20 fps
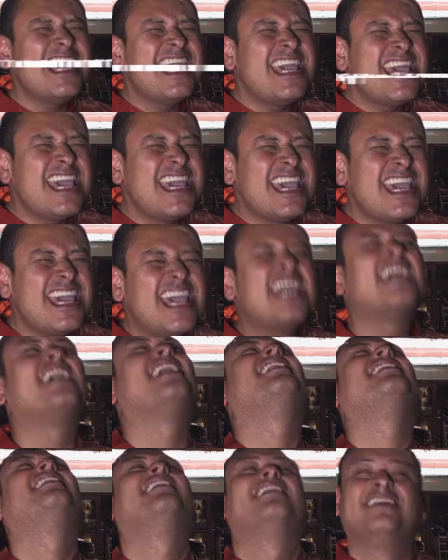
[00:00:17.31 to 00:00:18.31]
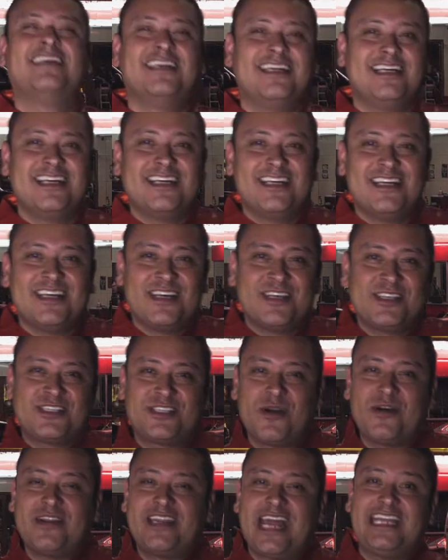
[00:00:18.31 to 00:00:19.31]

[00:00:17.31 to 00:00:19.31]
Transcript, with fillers: hee. So in